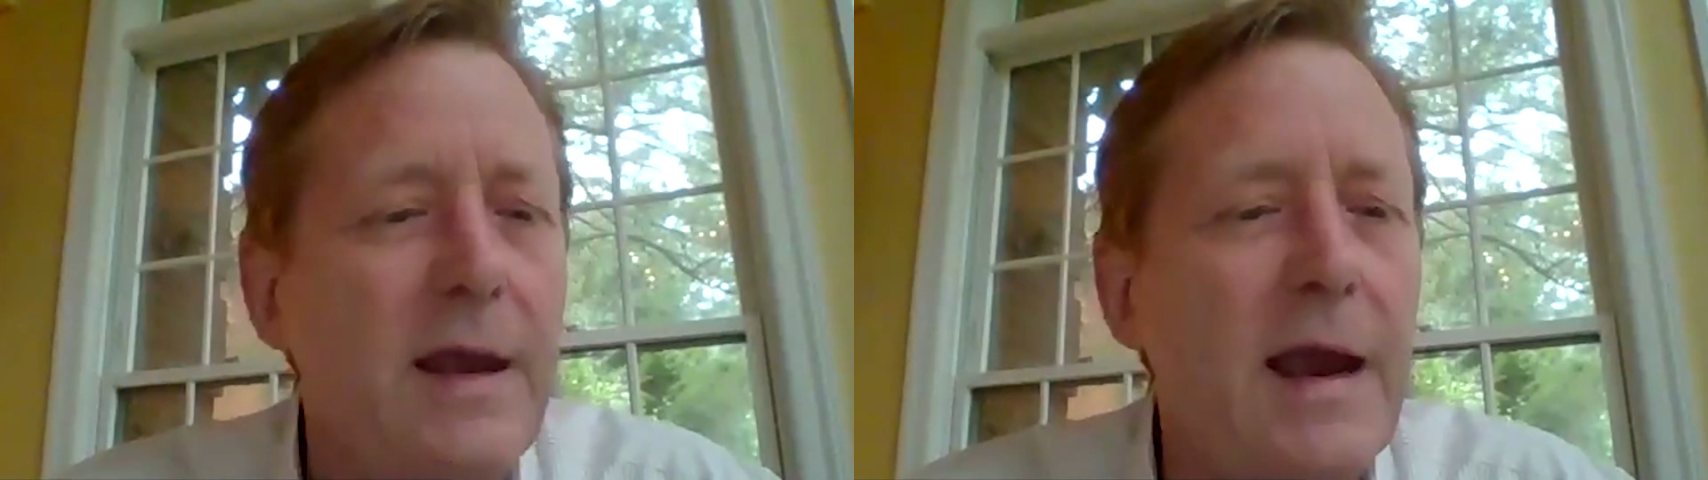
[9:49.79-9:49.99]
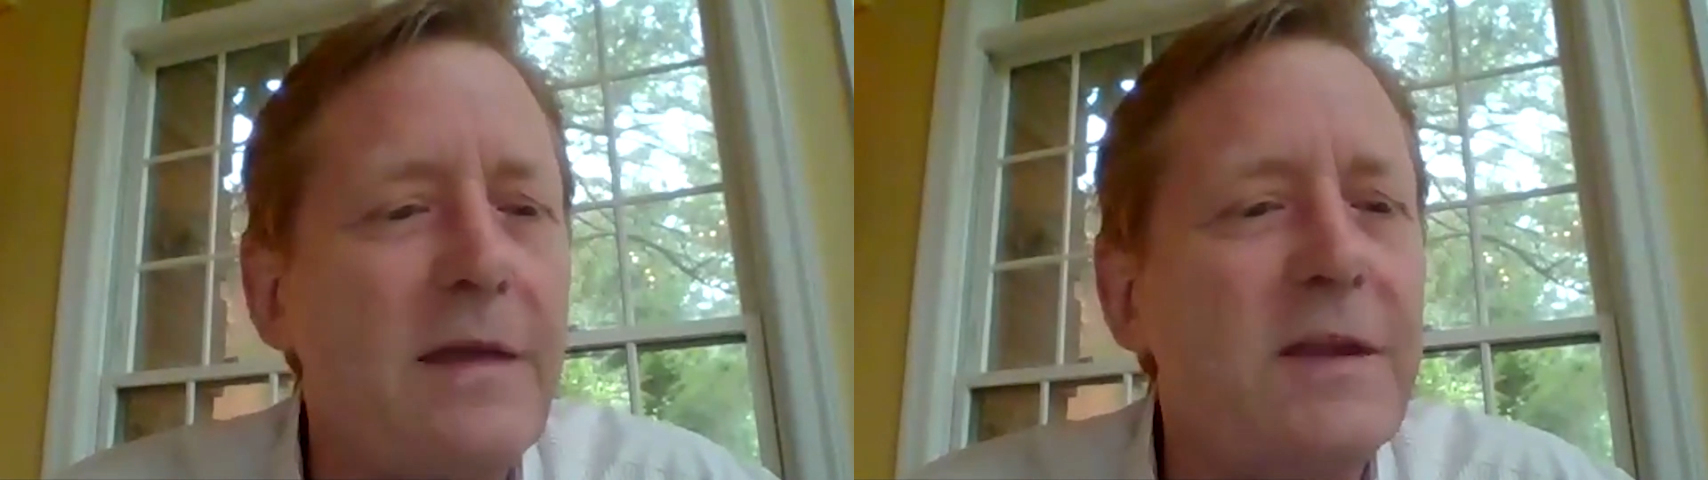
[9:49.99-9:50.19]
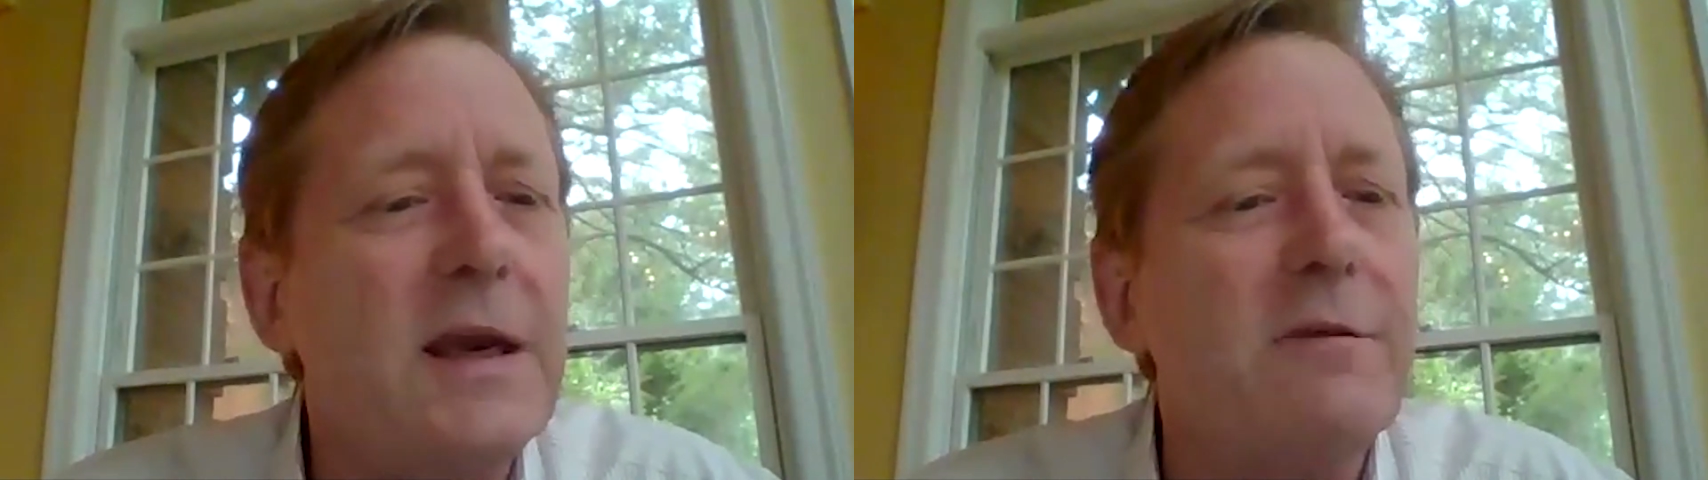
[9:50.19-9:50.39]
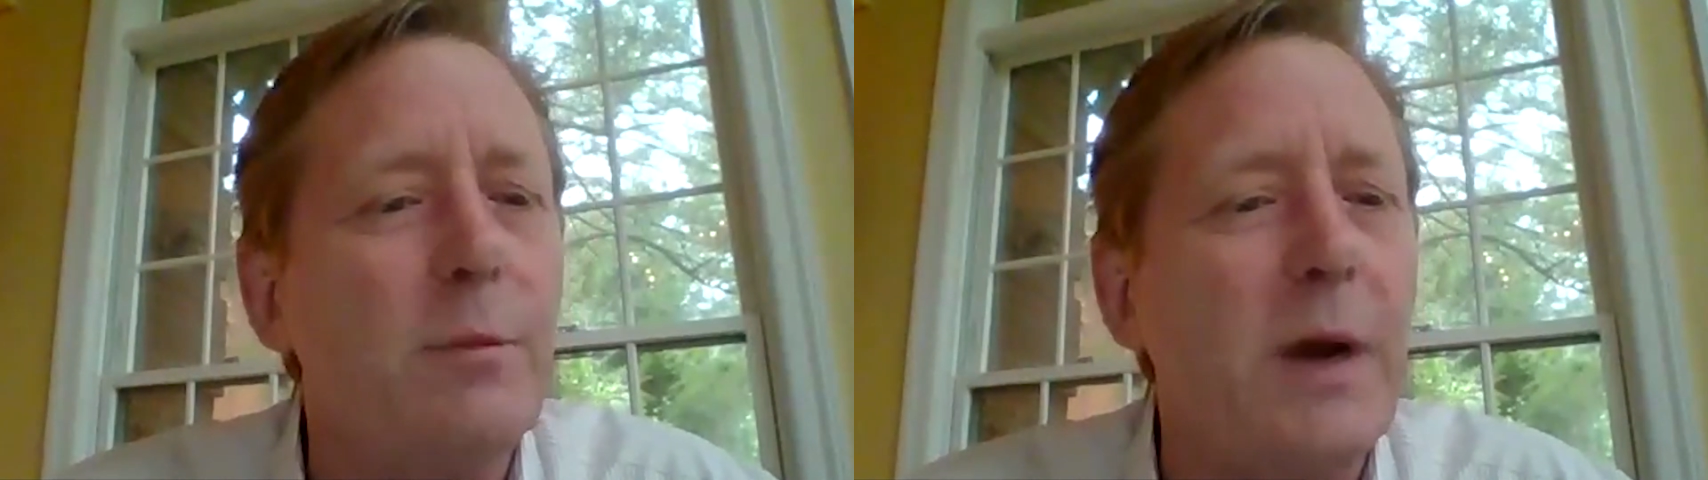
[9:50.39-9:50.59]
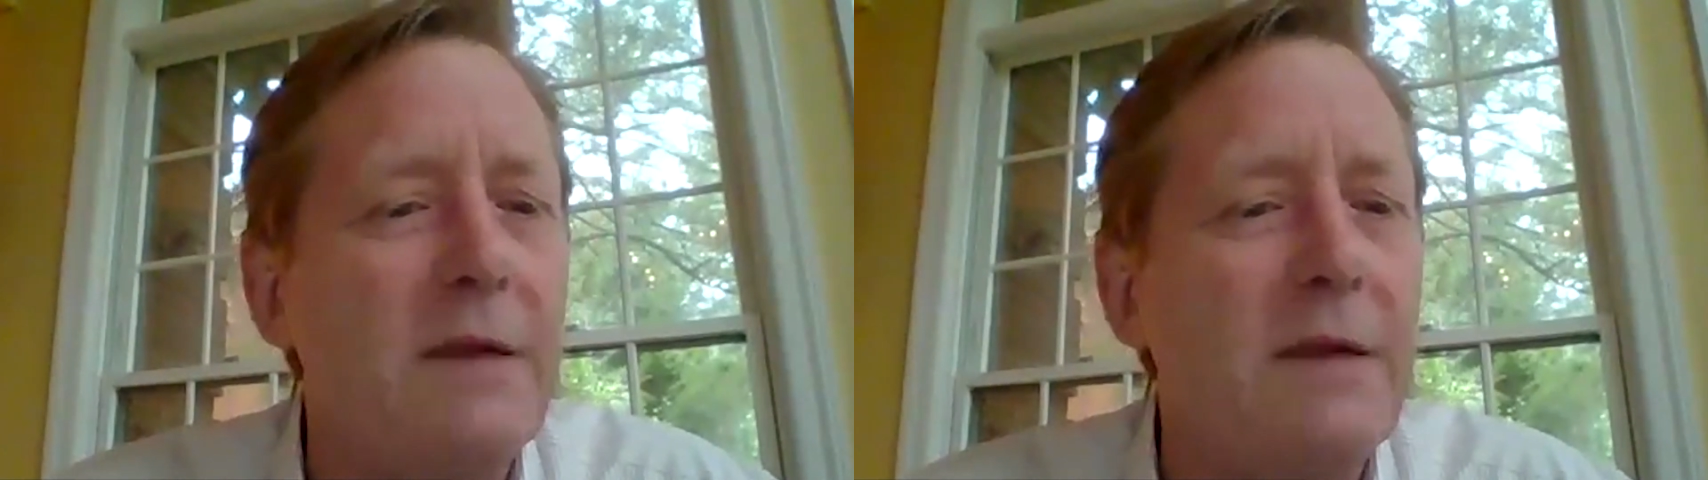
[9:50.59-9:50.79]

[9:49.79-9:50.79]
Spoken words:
I think everybody,